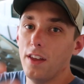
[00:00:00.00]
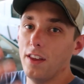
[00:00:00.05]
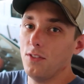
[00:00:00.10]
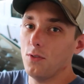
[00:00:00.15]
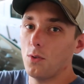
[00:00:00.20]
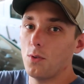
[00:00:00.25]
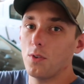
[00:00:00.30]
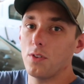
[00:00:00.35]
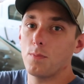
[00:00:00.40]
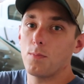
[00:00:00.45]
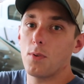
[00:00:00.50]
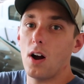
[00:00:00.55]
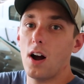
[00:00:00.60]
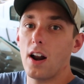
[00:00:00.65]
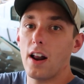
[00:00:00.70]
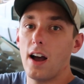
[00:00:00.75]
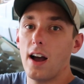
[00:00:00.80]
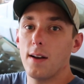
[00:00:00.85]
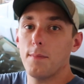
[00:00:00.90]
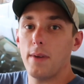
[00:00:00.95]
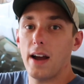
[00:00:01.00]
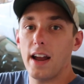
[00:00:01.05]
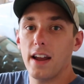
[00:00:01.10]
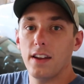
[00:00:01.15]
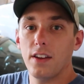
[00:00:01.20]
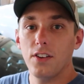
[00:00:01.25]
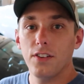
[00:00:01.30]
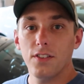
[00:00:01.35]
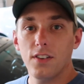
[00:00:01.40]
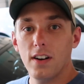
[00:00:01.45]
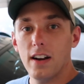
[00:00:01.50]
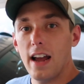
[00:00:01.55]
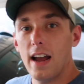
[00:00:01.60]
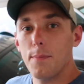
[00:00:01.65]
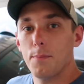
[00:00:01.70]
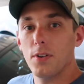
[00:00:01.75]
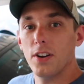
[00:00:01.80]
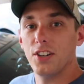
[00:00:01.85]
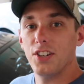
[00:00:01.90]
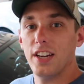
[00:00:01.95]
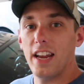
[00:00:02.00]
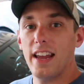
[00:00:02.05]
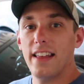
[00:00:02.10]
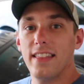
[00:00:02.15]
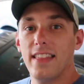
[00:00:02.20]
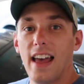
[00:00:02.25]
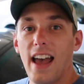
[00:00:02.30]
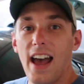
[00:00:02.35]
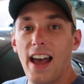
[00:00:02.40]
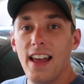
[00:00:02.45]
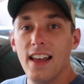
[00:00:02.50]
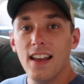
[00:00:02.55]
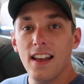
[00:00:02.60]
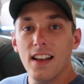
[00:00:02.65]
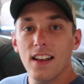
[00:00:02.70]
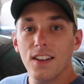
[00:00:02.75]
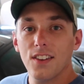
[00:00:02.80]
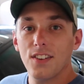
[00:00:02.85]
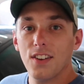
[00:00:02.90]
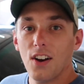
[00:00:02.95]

This one was brought on by a user and I appreciate that.